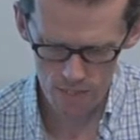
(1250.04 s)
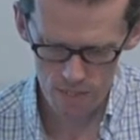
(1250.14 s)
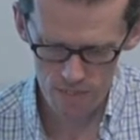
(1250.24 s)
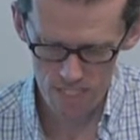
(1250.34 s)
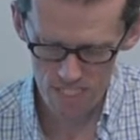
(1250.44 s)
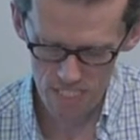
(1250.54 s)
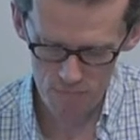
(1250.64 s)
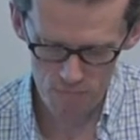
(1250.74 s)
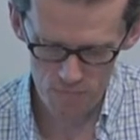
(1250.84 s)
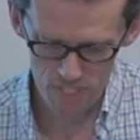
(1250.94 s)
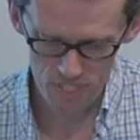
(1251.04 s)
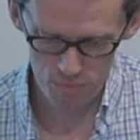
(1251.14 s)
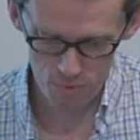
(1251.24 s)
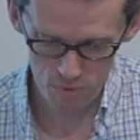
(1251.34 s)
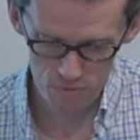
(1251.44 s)
So it's the same
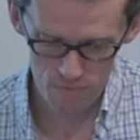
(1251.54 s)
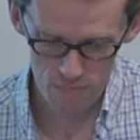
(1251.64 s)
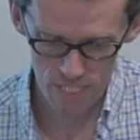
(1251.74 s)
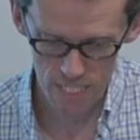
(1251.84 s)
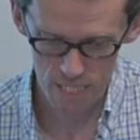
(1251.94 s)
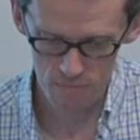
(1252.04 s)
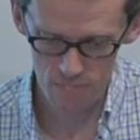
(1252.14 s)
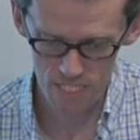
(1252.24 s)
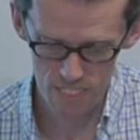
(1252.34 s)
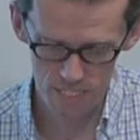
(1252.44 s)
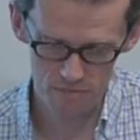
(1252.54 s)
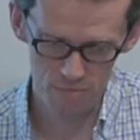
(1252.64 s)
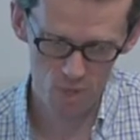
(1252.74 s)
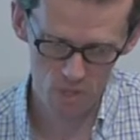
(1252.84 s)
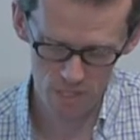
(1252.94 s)
principle. It's a
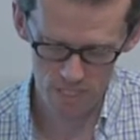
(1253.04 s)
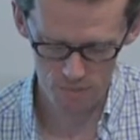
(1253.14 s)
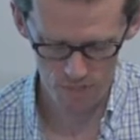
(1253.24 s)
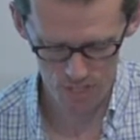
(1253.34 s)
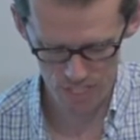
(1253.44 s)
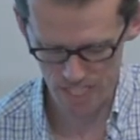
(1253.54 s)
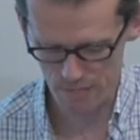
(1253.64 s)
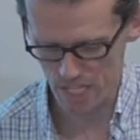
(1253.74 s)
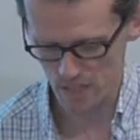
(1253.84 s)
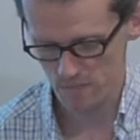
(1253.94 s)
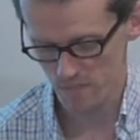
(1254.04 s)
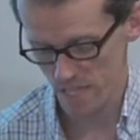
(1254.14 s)
different model in spreadsheet ML.